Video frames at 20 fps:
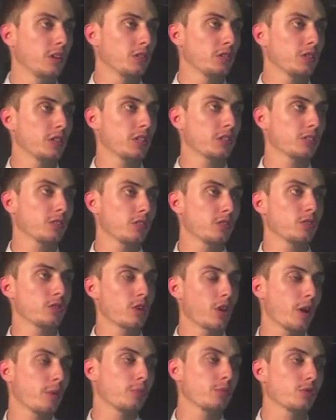6
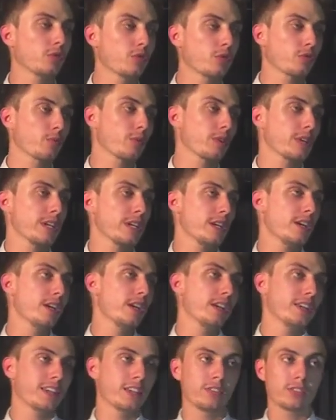times 3
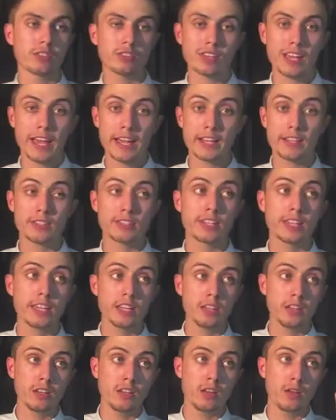gives us
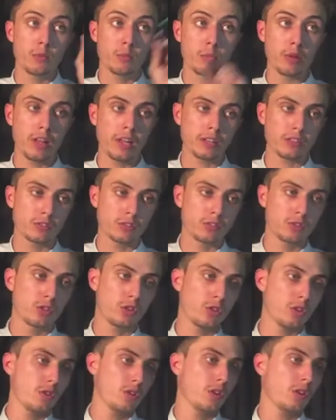18, plus
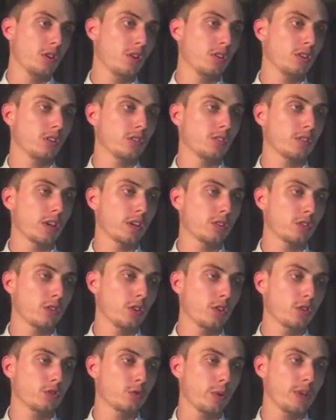2 gives us
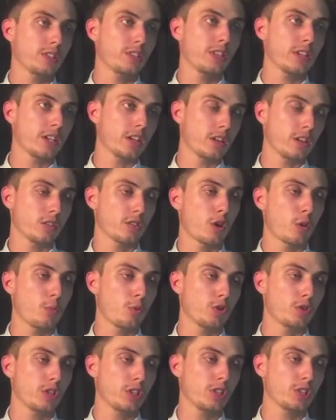20. No
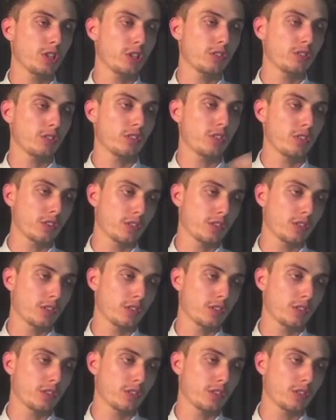more digits,